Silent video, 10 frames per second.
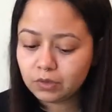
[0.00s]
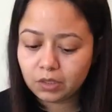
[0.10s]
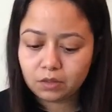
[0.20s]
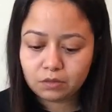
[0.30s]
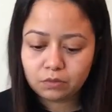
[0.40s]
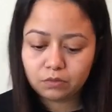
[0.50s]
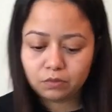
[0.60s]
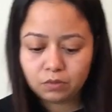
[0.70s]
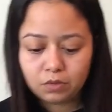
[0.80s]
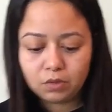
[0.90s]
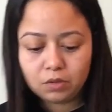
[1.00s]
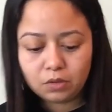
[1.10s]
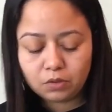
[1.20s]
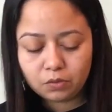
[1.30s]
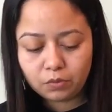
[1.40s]
like
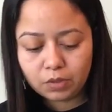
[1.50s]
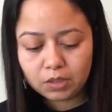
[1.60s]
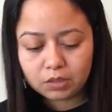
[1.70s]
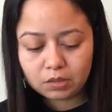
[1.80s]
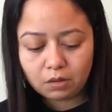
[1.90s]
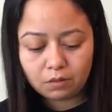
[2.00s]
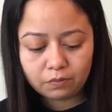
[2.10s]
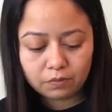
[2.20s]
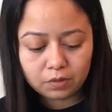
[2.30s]
really soft.